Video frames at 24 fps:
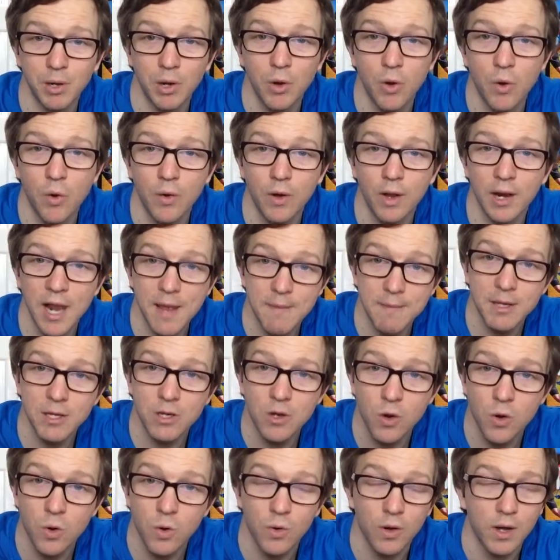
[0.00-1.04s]
below and let me
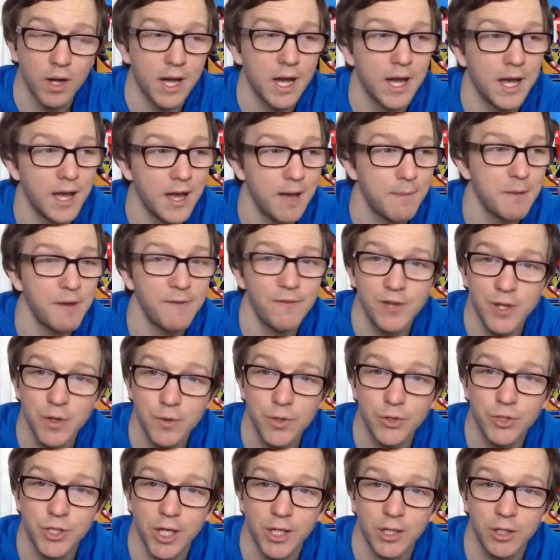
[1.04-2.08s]
know. If you're new to
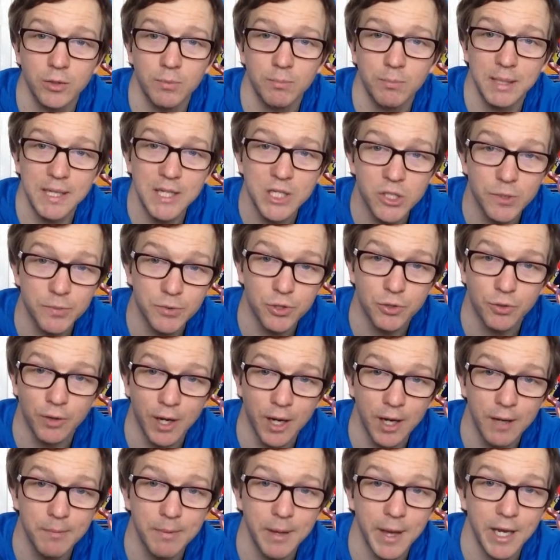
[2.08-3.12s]
the channel, please
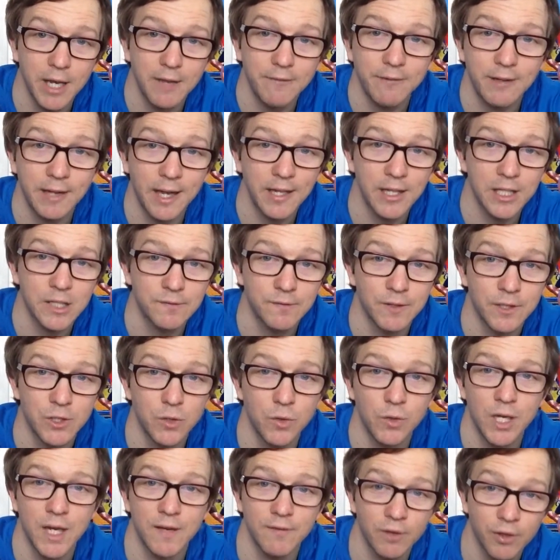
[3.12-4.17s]
subscribe. And if you like this
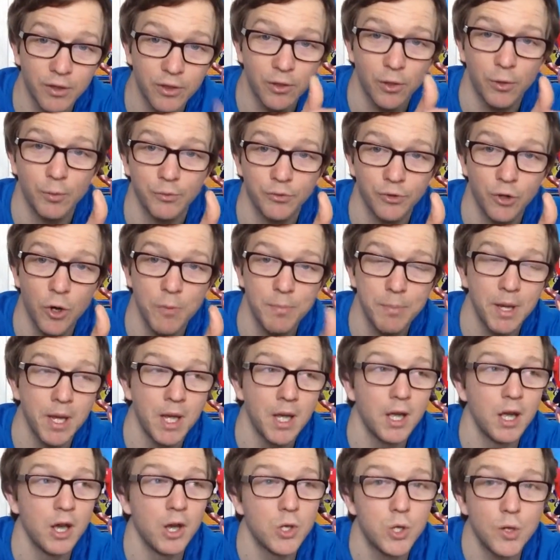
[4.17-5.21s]
video, give it a thumbs up.
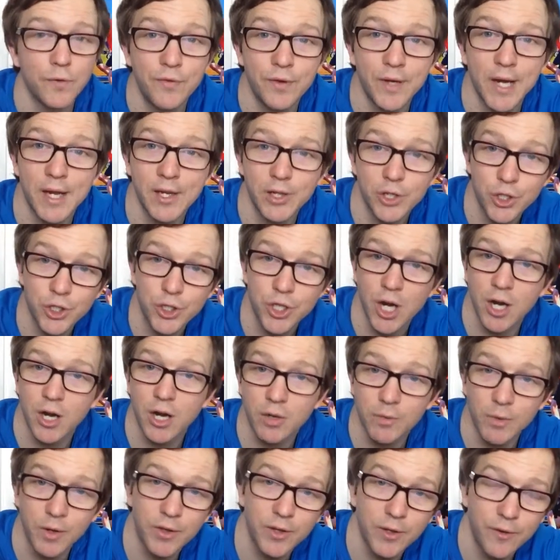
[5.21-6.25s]
Don't forget to share
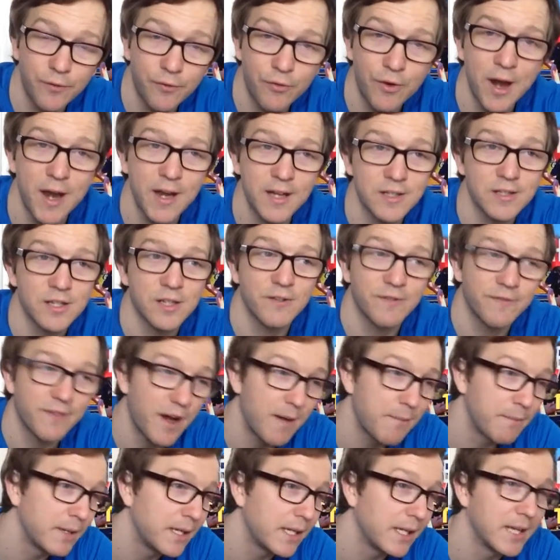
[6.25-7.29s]
it with your friends and
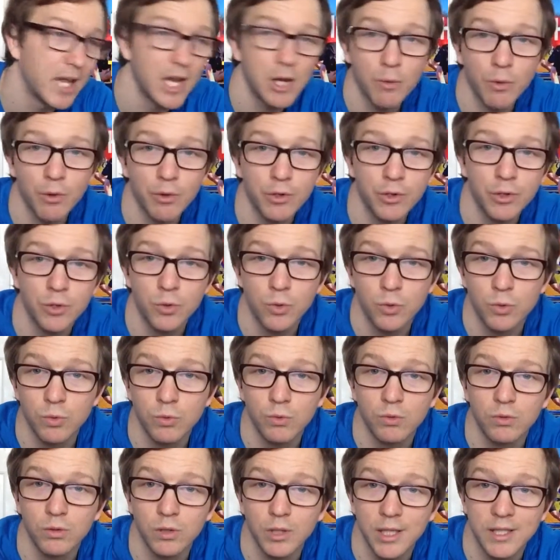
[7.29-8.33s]
family and anyone who
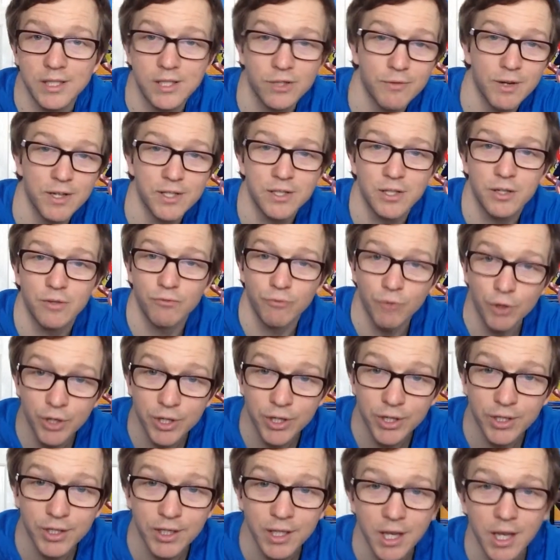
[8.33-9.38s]
is interested in
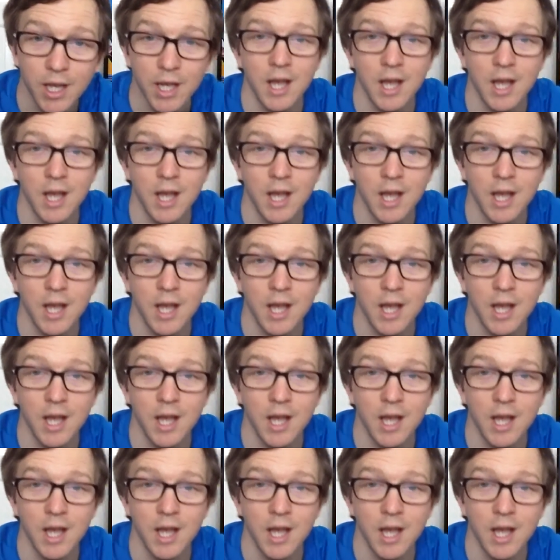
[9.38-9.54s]
running.